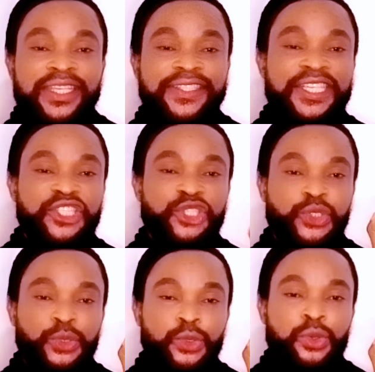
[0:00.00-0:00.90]
is a
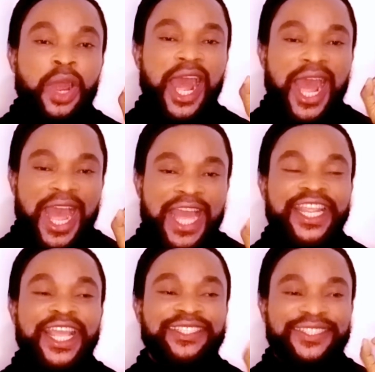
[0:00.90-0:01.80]

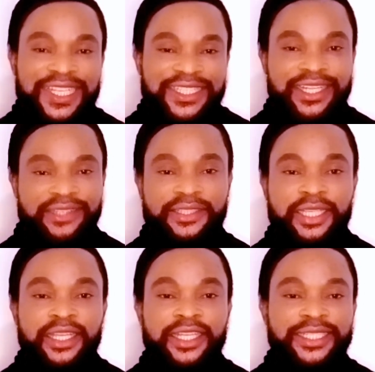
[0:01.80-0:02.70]
two-idea
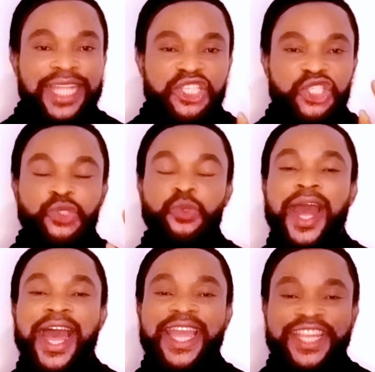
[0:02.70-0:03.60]
sentence. It has
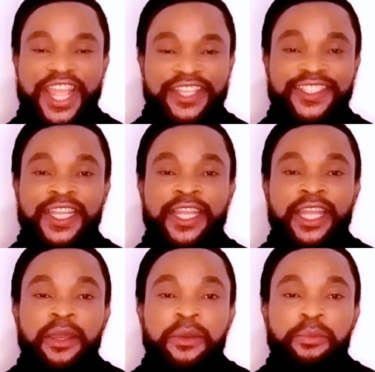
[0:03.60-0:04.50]
two ideas
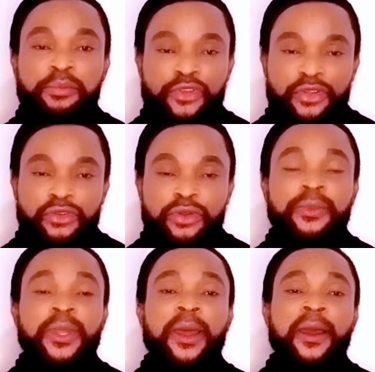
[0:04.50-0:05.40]

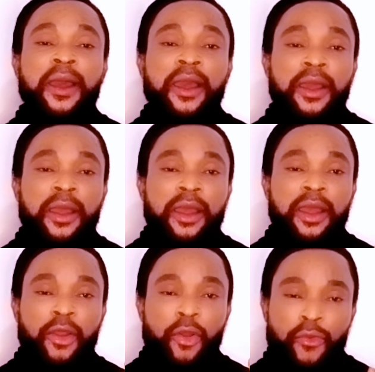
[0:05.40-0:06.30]
broken
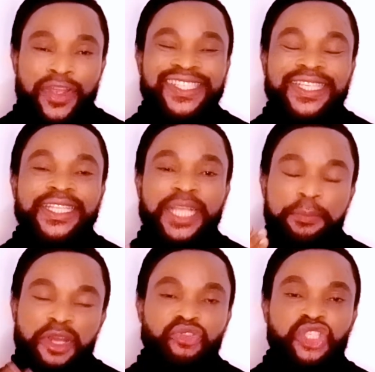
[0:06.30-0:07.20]
with
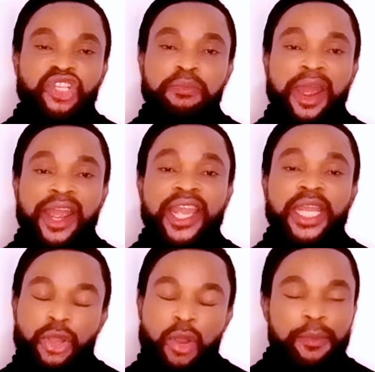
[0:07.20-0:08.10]
the punctuation
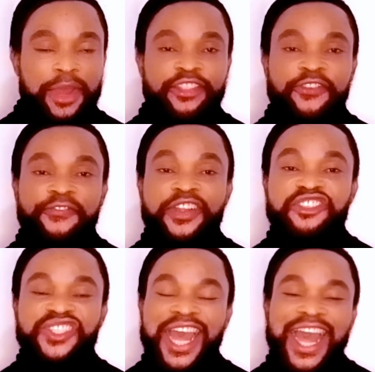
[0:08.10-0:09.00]
mark, comma. The
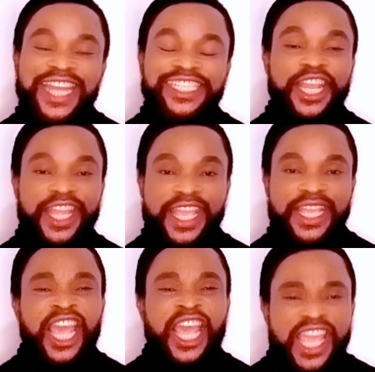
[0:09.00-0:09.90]
first idea
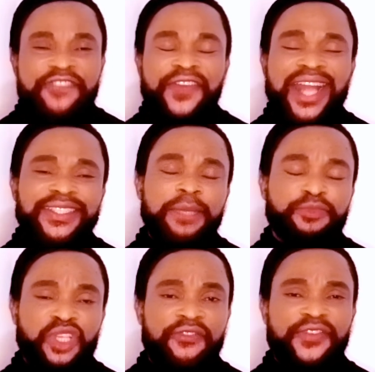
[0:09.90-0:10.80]
is he finds
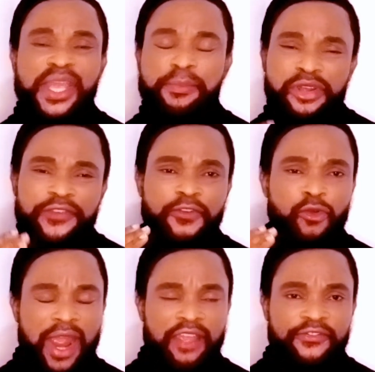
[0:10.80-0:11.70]
himself a
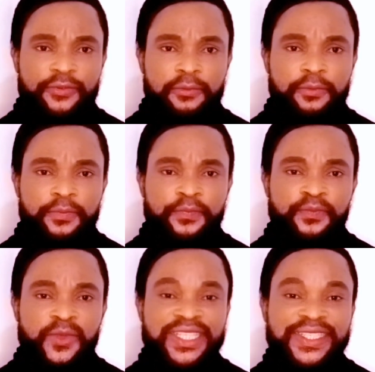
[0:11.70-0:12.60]
beautiful wife.
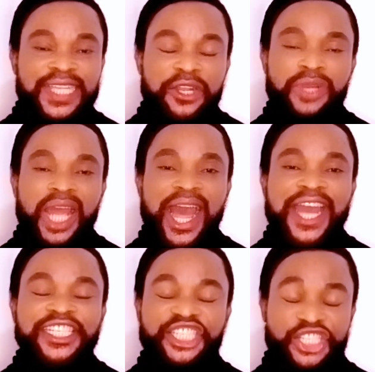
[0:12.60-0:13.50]
The second
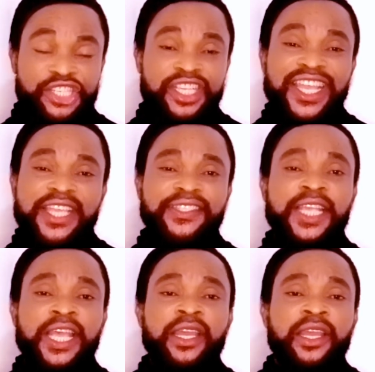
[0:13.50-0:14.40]
idea
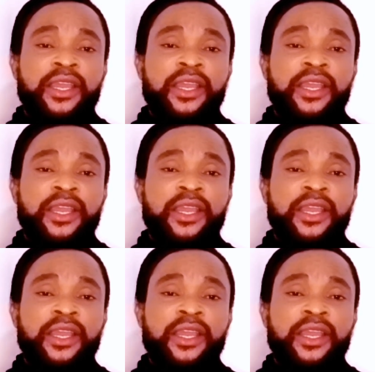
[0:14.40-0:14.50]
is